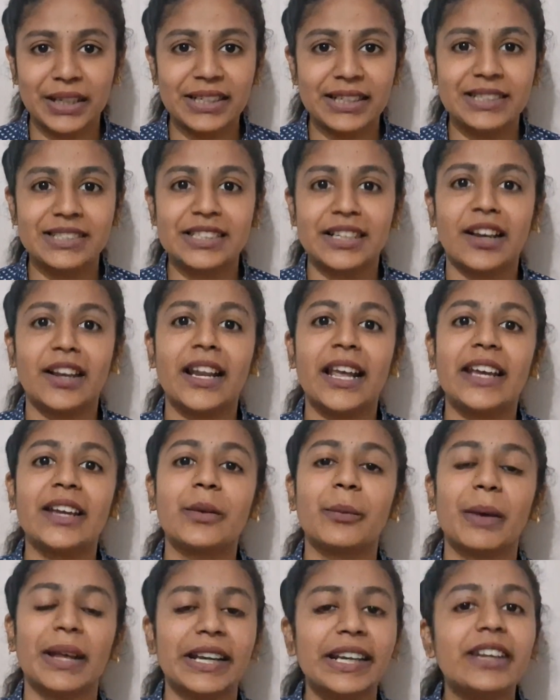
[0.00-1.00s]
It's like
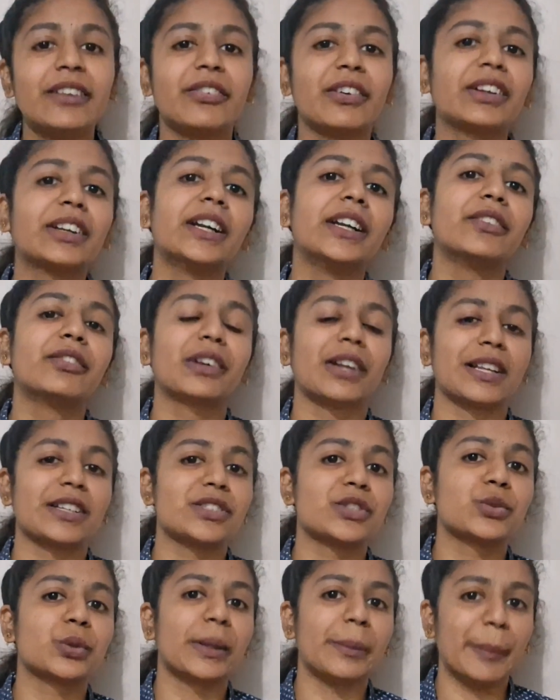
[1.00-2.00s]
very difficult for us
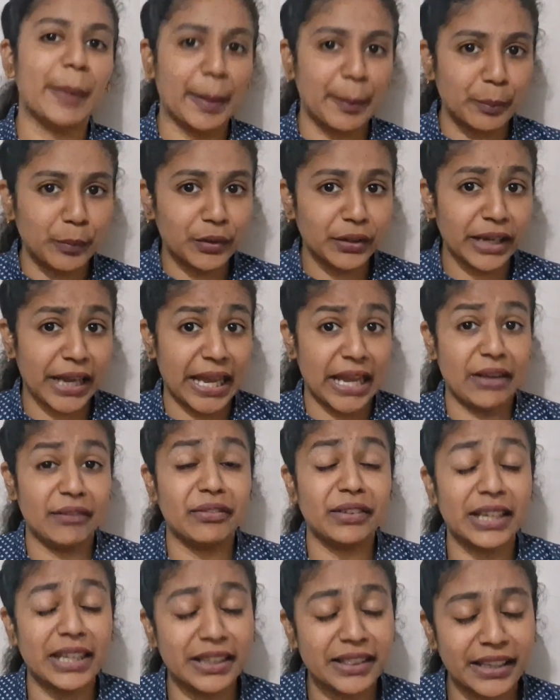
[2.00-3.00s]
to remember
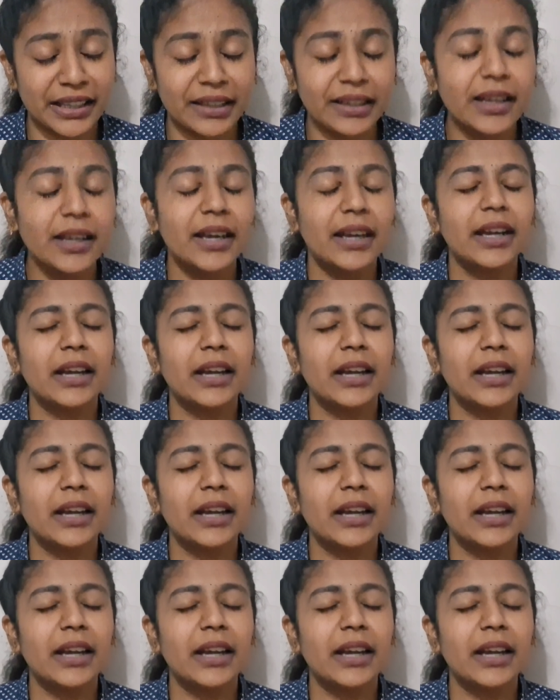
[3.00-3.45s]
everything.